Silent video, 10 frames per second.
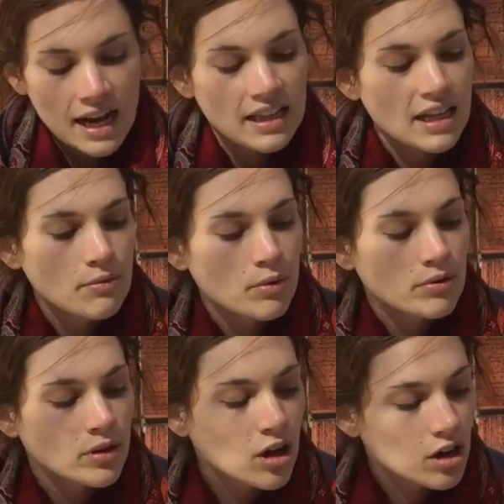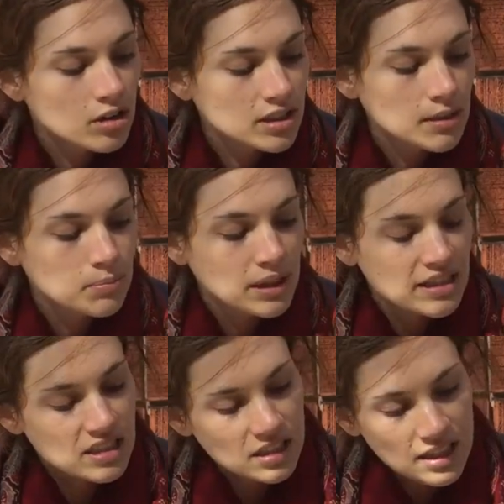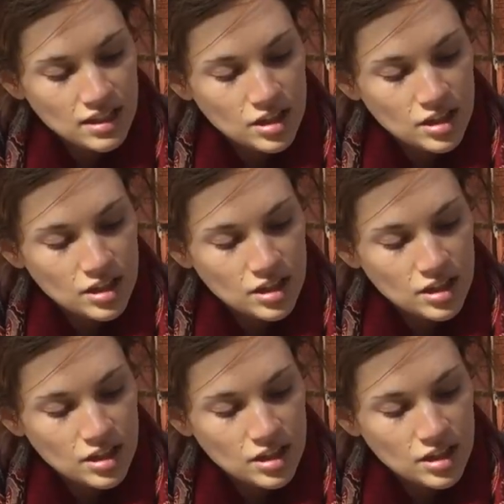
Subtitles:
And then when we're all done planting,